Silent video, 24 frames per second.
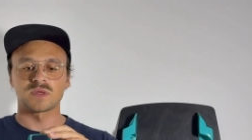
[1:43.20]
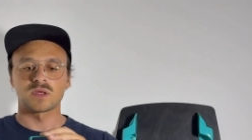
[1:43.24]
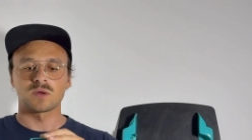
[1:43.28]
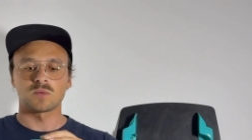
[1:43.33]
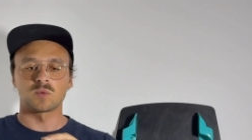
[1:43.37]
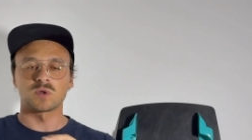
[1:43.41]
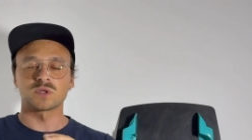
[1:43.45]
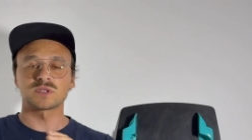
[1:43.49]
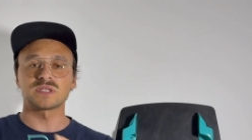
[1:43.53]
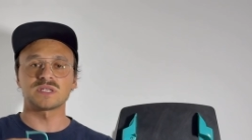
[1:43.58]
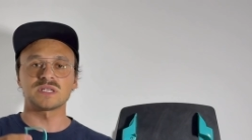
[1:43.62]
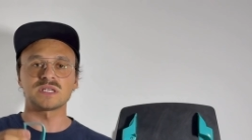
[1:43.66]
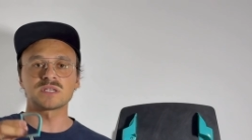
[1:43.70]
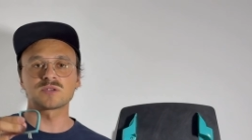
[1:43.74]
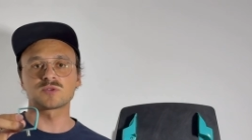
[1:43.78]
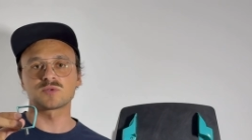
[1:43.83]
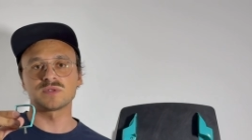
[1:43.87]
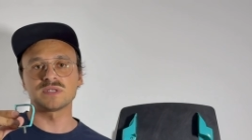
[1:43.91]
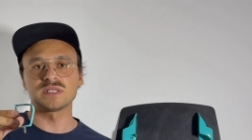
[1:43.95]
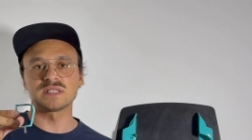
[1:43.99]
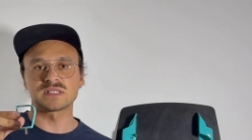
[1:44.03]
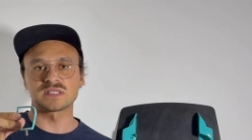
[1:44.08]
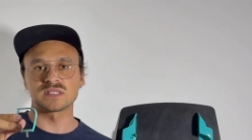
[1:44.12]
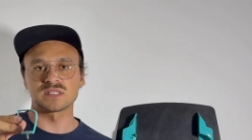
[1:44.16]
what
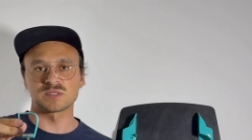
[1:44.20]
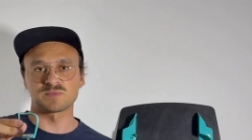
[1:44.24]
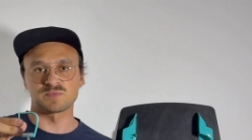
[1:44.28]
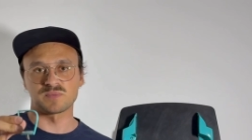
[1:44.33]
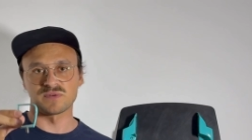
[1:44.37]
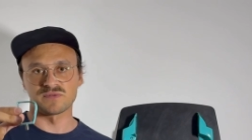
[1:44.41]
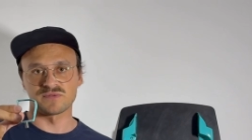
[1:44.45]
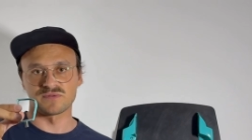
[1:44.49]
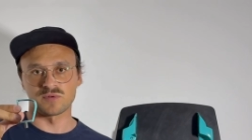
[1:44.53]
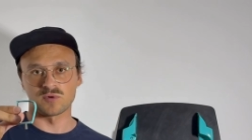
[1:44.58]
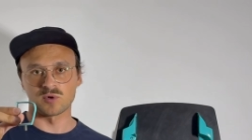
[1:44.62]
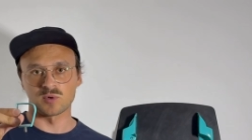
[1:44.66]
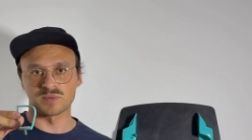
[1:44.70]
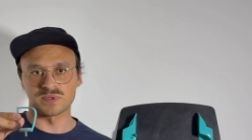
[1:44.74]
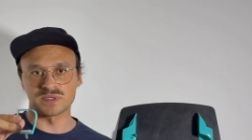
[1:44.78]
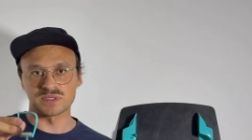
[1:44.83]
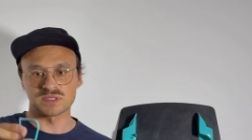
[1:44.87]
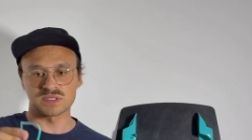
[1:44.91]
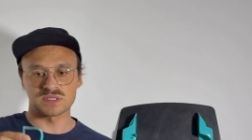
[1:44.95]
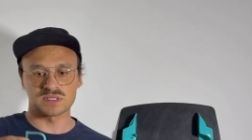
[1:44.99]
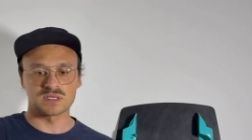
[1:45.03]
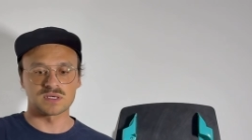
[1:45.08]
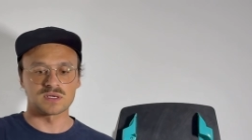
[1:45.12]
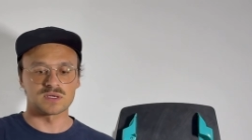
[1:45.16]
increases
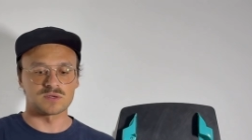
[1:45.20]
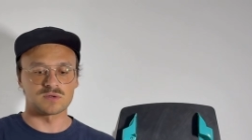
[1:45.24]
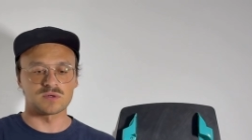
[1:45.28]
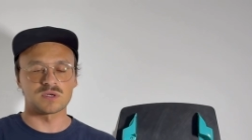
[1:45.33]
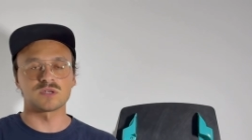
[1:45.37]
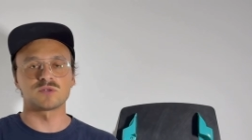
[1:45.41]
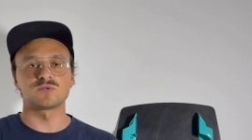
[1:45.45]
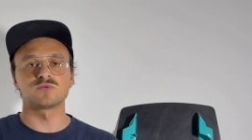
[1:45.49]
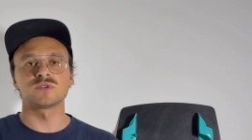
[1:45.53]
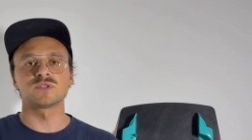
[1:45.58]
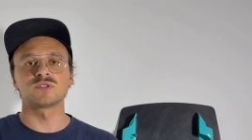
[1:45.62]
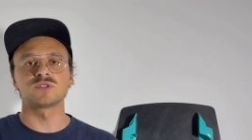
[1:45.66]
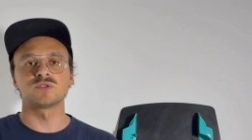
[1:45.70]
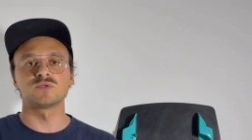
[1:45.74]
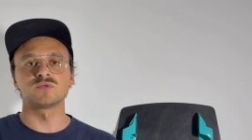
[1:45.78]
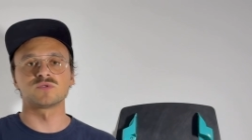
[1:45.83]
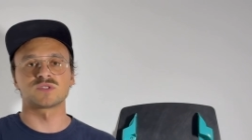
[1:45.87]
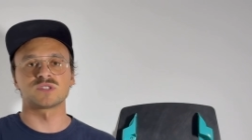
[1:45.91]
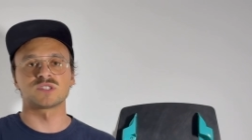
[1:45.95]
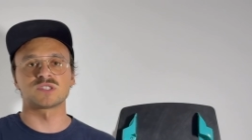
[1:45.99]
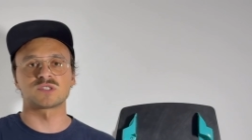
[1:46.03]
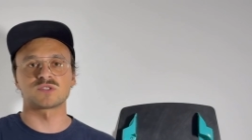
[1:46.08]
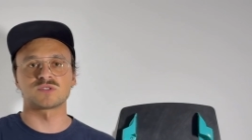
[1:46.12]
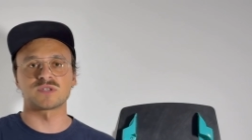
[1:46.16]
performance and
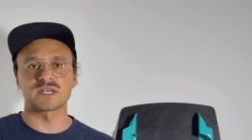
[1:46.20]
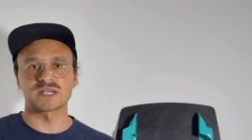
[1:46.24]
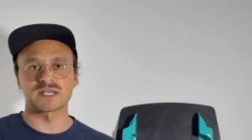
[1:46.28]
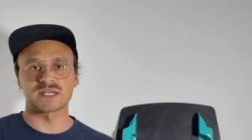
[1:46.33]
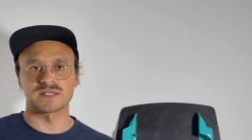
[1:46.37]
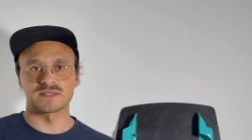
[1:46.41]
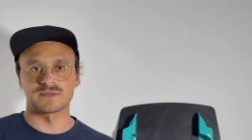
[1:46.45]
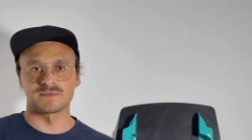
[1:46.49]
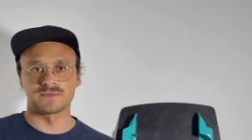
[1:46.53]
reduces drag.